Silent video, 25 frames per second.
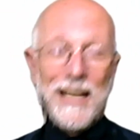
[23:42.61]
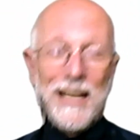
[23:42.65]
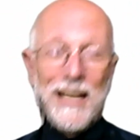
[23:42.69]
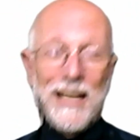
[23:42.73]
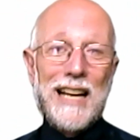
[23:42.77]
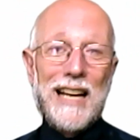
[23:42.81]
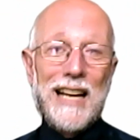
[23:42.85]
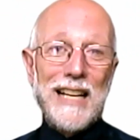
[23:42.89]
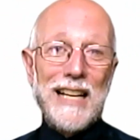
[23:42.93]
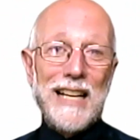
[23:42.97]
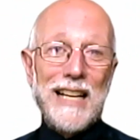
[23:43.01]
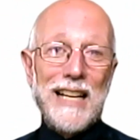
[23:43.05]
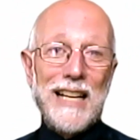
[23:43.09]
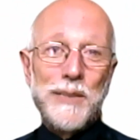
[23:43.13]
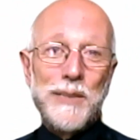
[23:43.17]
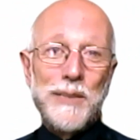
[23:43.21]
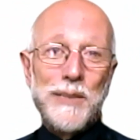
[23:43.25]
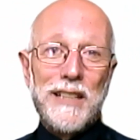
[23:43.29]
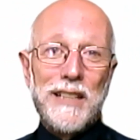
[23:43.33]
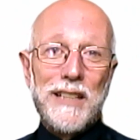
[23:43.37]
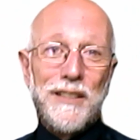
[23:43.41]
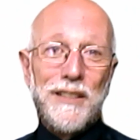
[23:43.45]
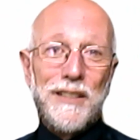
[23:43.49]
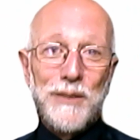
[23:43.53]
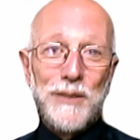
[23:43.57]
And that's what we
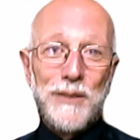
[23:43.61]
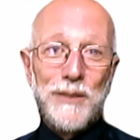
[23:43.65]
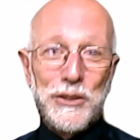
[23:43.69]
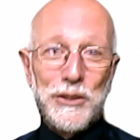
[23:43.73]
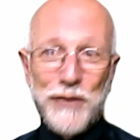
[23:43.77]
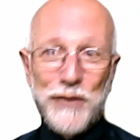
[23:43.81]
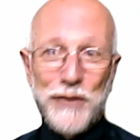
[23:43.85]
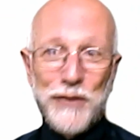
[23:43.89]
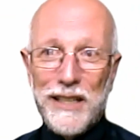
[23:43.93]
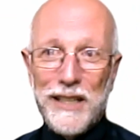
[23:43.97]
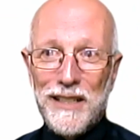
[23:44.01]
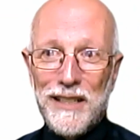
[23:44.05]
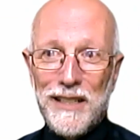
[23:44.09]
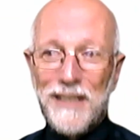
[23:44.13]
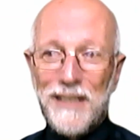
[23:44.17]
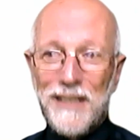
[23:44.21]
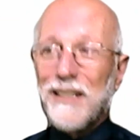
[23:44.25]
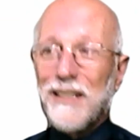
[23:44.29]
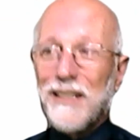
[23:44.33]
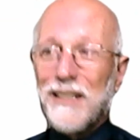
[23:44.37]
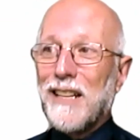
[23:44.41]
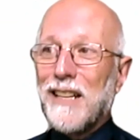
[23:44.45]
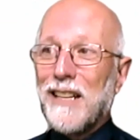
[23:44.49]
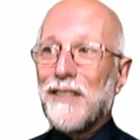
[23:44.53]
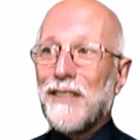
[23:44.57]
need to do in training.
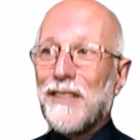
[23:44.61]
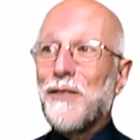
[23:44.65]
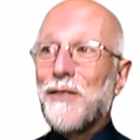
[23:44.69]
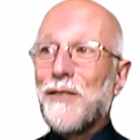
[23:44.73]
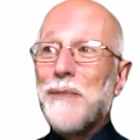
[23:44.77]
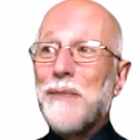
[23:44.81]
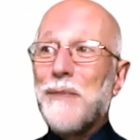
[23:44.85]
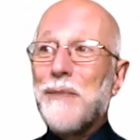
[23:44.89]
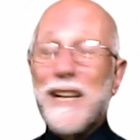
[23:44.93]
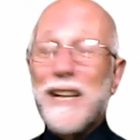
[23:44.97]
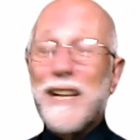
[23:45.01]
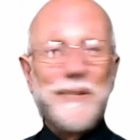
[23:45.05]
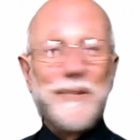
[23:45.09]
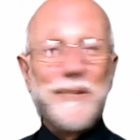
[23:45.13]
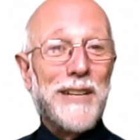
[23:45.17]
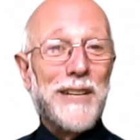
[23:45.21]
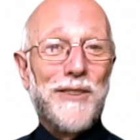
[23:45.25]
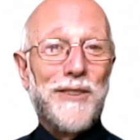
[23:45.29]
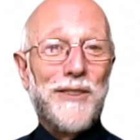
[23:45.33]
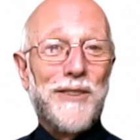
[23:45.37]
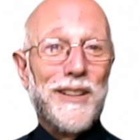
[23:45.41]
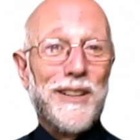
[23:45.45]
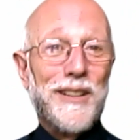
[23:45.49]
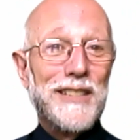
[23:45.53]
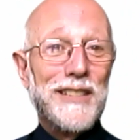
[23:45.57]
Again, going back to my
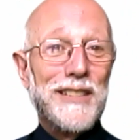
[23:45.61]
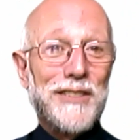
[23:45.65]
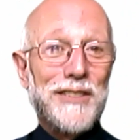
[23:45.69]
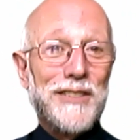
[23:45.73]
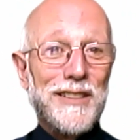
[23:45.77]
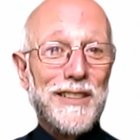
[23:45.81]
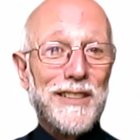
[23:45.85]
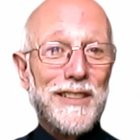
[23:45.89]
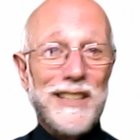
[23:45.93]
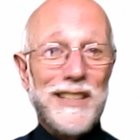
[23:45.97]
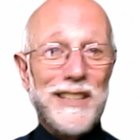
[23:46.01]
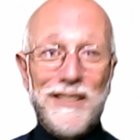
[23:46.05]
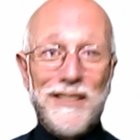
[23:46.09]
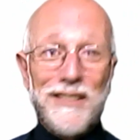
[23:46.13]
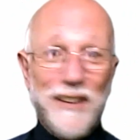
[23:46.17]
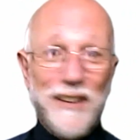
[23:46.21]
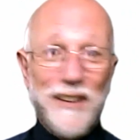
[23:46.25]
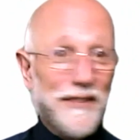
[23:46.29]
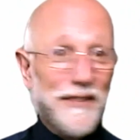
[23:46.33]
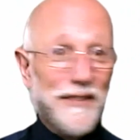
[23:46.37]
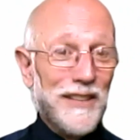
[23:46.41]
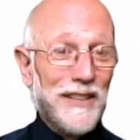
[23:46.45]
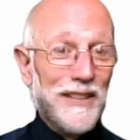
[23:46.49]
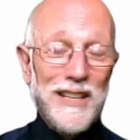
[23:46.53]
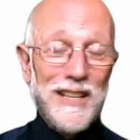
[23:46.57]
colleague, Sardik
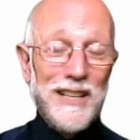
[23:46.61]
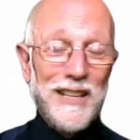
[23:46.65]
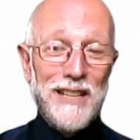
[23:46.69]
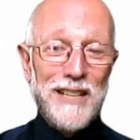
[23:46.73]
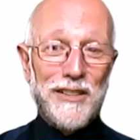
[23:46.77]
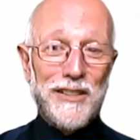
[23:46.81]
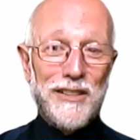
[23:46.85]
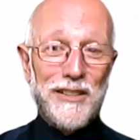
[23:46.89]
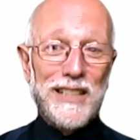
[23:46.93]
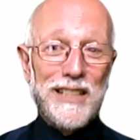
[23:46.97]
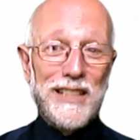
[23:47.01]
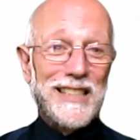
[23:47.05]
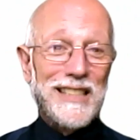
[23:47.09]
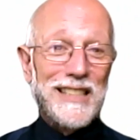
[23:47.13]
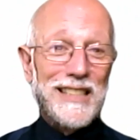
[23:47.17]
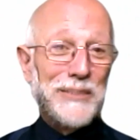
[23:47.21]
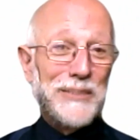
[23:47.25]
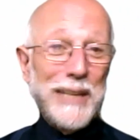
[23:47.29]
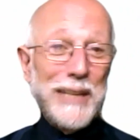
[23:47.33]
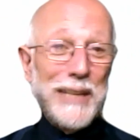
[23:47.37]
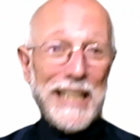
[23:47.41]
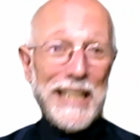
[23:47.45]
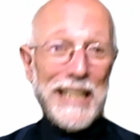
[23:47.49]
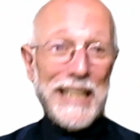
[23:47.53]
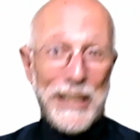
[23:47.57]
Love. Sardik says,
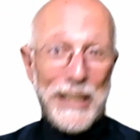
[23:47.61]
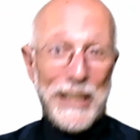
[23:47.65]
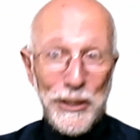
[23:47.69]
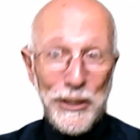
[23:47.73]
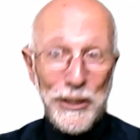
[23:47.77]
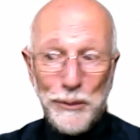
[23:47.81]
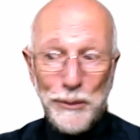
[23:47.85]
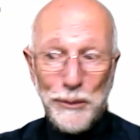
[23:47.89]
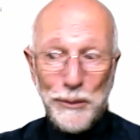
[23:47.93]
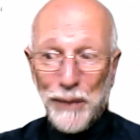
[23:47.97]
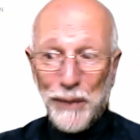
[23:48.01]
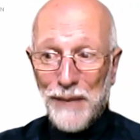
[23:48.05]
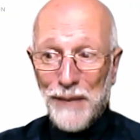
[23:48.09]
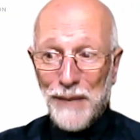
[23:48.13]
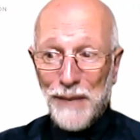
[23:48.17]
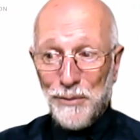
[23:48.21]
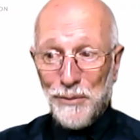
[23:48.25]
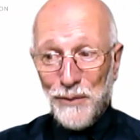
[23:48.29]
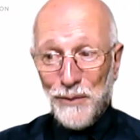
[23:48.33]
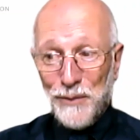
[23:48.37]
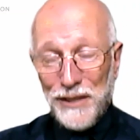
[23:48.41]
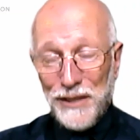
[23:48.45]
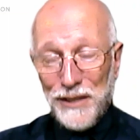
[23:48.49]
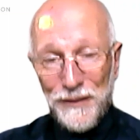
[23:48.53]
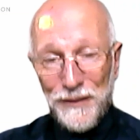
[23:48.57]
we kill people
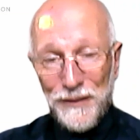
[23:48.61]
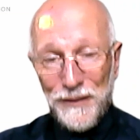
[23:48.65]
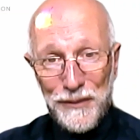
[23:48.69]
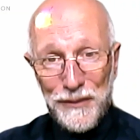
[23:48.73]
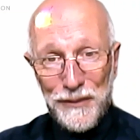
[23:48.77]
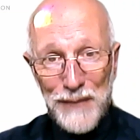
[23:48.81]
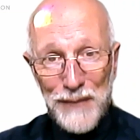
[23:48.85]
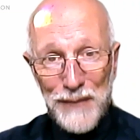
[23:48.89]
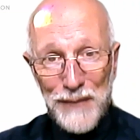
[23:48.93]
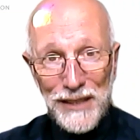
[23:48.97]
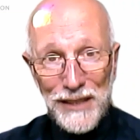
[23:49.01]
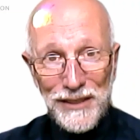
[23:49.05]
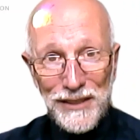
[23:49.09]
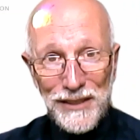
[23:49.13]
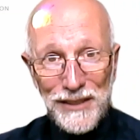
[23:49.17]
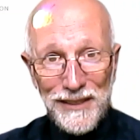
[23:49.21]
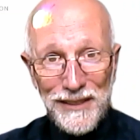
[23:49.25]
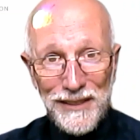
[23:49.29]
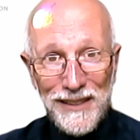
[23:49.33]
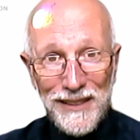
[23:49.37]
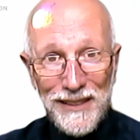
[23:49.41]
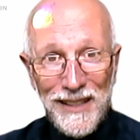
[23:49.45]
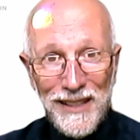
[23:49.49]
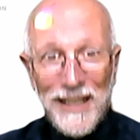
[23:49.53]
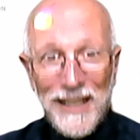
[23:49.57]
with information.
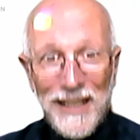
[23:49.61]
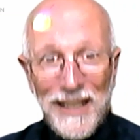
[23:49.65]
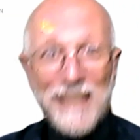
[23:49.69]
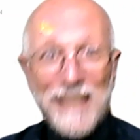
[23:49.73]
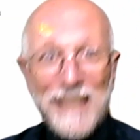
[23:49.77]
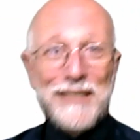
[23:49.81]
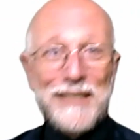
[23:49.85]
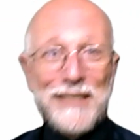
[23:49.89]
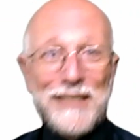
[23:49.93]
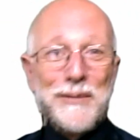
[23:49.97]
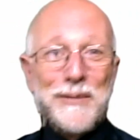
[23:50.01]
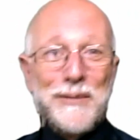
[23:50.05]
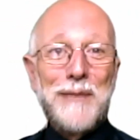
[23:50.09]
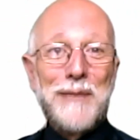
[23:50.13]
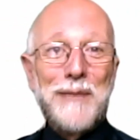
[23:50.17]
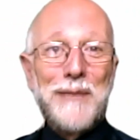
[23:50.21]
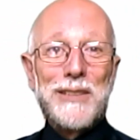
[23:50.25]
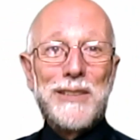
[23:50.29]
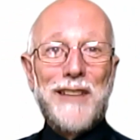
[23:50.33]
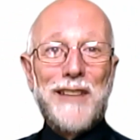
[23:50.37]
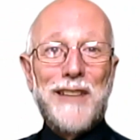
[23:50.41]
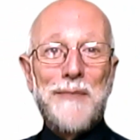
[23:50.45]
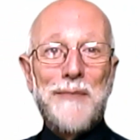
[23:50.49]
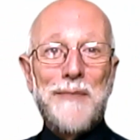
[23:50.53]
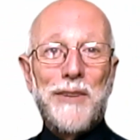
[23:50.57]
And sometimes as
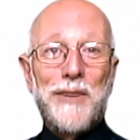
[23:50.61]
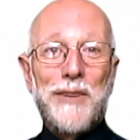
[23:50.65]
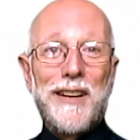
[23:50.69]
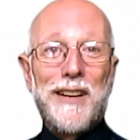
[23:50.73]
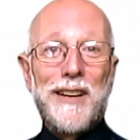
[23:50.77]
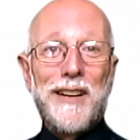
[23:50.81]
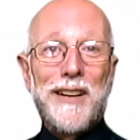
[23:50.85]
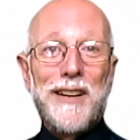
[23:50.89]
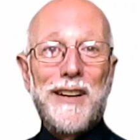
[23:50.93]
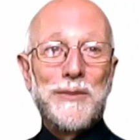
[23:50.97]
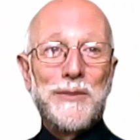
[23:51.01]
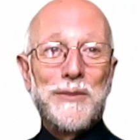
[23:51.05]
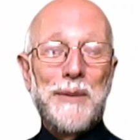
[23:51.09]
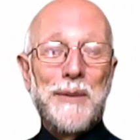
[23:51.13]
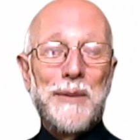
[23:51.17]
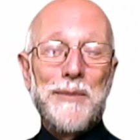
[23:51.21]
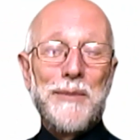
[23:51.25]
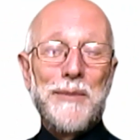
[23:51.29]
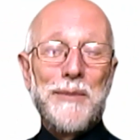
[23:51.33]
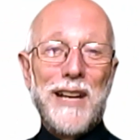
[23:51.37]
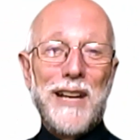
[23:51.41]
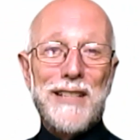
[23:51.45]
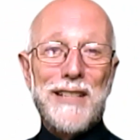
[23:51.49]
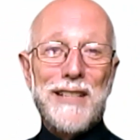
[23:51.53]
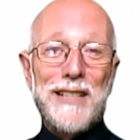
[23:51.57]
librarians, when people
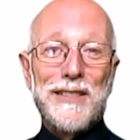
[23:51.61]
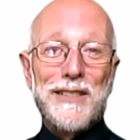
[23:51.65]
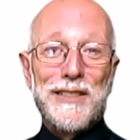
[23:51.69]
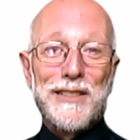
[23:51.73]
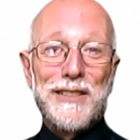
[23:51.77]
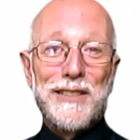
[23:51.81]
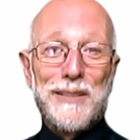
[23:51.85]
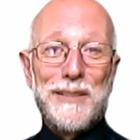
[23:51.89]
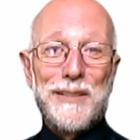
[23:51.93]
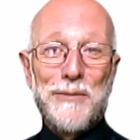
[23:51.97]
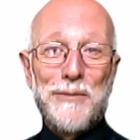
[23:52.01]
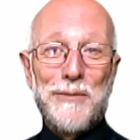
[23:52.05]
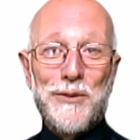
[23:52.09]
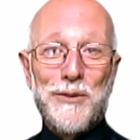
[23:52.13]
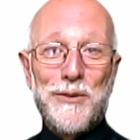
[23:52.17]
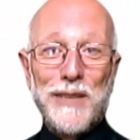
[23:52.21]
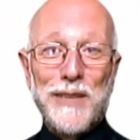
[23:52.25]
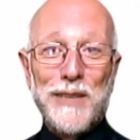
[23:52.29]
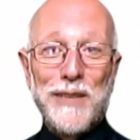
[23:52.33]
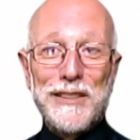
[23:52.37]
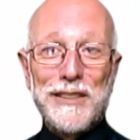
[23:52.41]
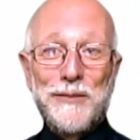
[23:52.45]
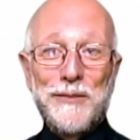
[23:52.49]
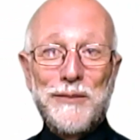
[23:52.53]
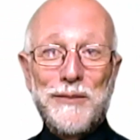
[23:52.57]
ask us a simple
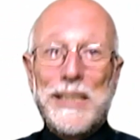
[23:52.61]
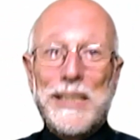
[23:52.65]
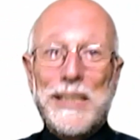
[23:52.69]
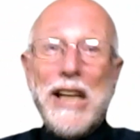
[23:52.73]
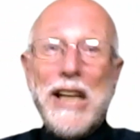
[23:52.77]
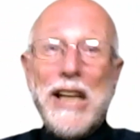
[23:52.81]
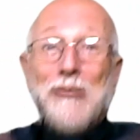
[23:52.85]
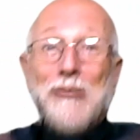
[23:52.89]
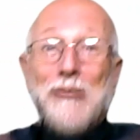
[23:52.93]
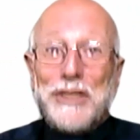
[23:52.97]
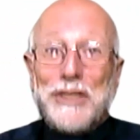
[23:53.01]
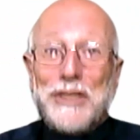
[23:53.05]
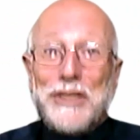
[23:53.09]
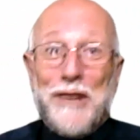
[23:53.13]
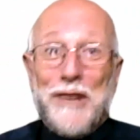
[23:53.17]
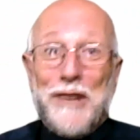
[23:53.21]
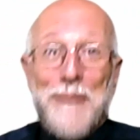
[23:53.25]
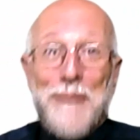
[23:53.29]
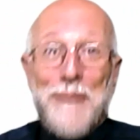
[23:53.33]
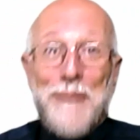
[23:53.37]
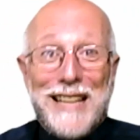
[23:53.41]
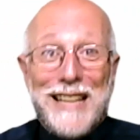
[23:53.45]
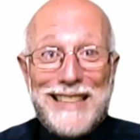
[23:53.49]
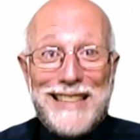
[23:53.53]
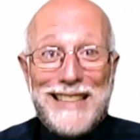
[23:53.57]
question, we know so
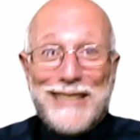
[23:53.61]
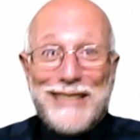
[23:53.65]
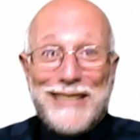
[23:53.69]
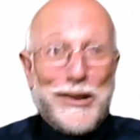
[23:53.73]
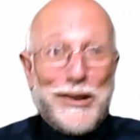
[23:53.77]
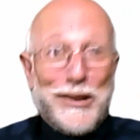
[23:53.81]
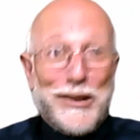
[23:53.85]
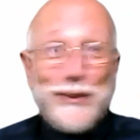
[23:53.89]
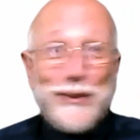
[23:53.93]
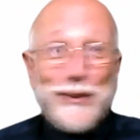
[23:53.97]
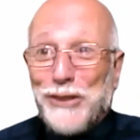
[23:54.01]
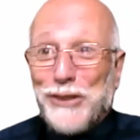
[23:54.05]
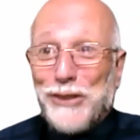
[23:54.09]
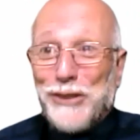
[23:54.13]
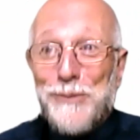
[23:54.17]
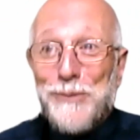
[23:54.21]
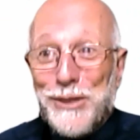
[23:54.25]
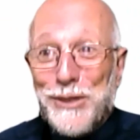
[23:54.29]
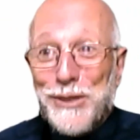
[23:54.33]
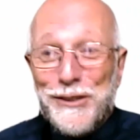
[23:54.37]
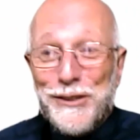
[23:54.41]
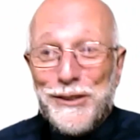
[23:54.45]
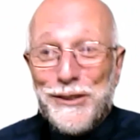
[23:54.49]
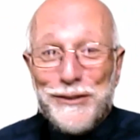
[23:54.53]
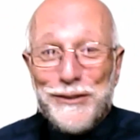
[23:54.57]
much and it's all so
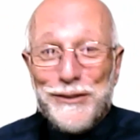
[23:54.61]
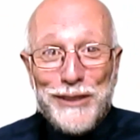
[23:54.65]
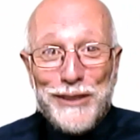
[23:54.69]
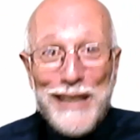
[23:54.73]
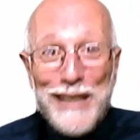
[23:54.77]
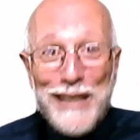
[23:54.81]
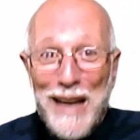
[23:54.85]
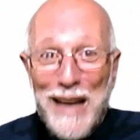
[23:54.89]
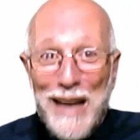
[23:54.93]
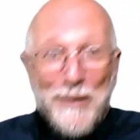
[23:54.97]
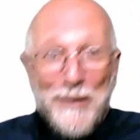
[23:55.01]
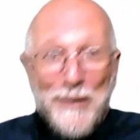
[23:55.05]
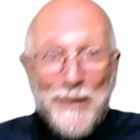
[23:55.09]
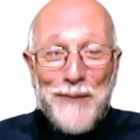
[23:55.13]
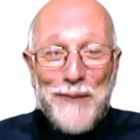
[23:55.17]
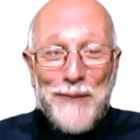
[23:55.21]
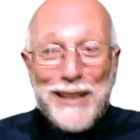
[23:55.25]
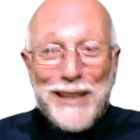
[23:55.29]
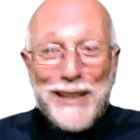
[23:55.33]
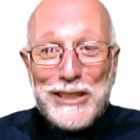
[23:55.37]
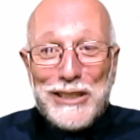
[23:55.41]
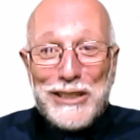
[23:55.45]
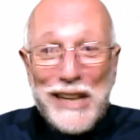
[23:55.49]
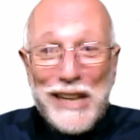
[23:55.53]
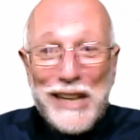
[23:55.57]
beautiful. And we want to
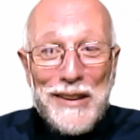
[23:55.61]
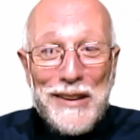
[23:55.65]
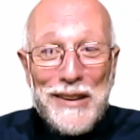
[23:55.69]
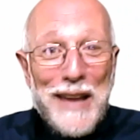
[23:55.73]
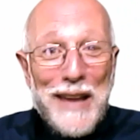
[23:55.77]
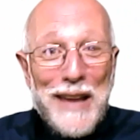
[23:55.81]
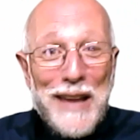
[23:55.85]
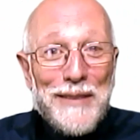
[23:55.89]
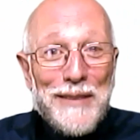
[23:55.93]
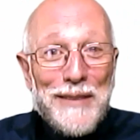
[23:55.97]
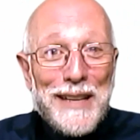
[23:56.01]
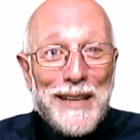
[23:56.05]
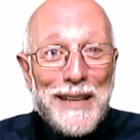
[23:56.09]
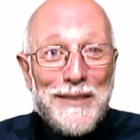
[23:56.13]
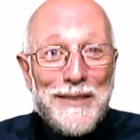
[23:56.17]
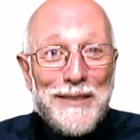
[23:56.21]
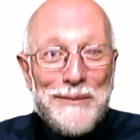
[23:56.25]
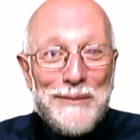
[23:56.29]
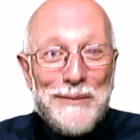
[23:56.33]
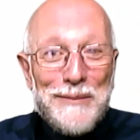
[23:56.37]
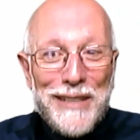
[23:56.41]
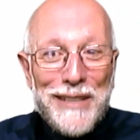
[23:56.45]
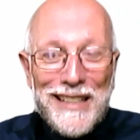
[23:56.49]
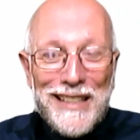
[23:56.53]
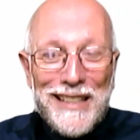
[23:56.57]
share that with
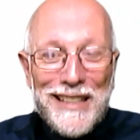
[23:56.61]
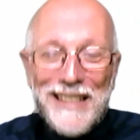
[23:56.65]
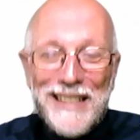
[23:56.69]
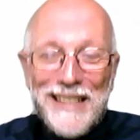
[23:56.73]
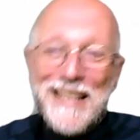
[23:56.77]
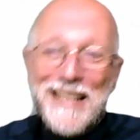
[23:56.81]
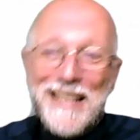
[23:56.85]
everybody.